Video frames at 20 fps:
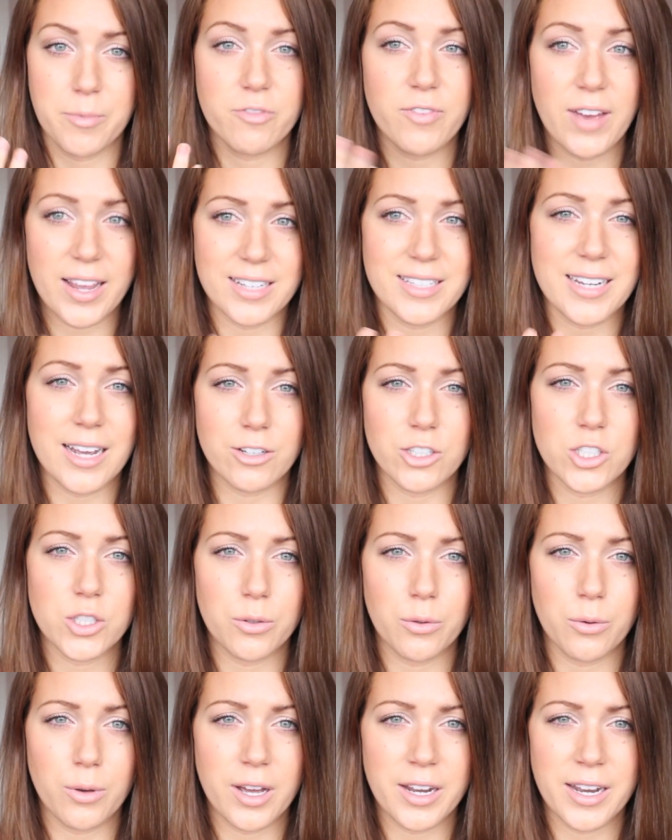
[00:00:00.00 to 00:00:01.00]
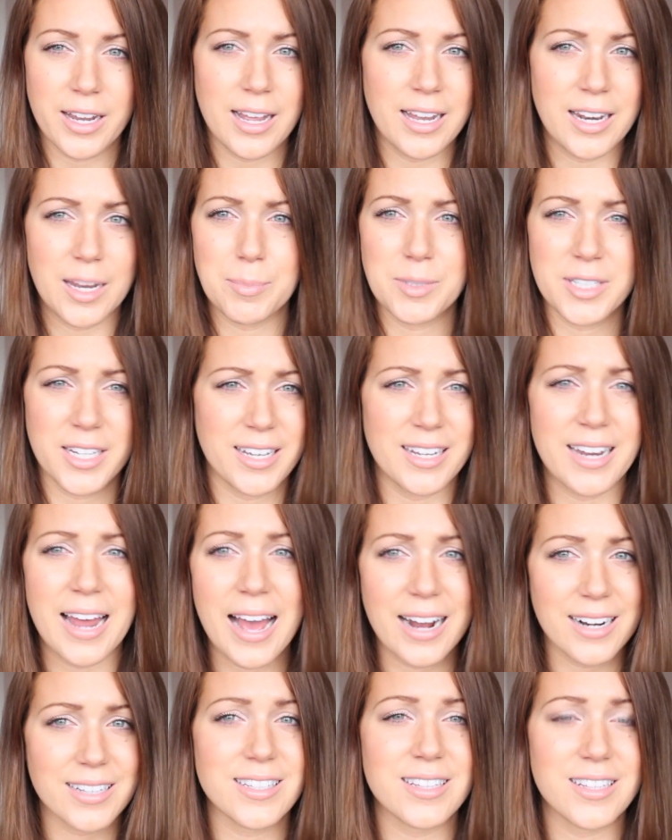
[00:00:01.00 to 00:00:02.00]
fade down to a lipstick and
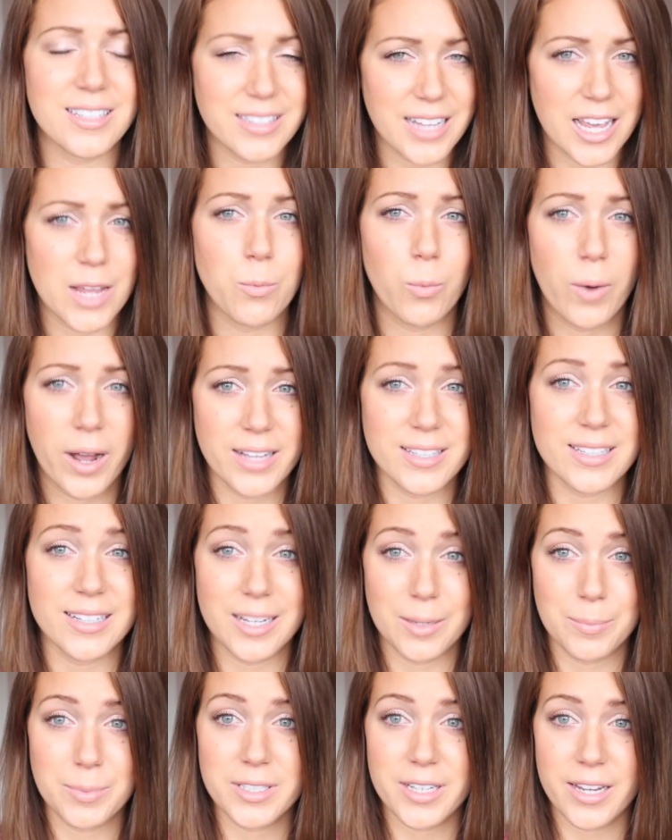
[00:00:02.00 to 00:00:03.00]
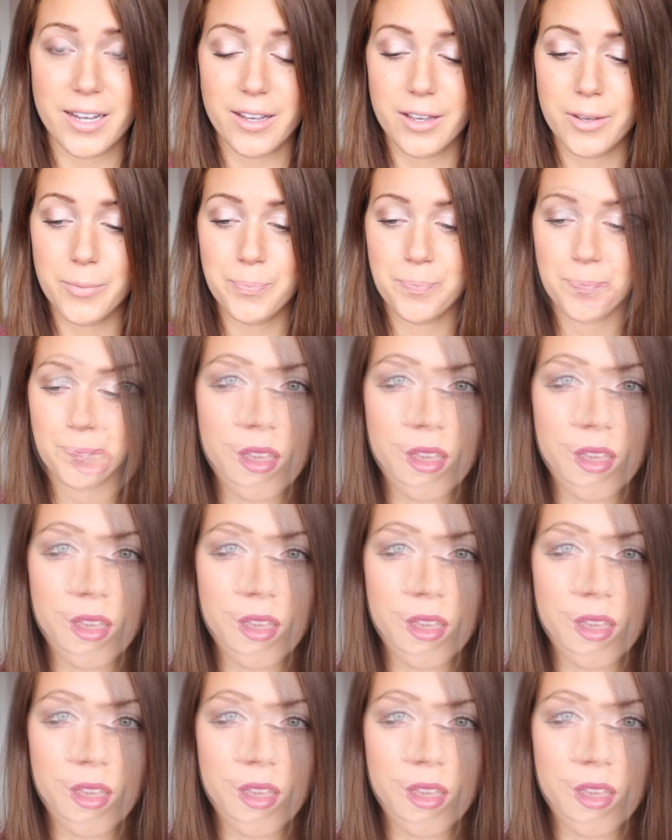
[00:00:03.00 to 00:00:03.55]
acts in the same way as a lipstick.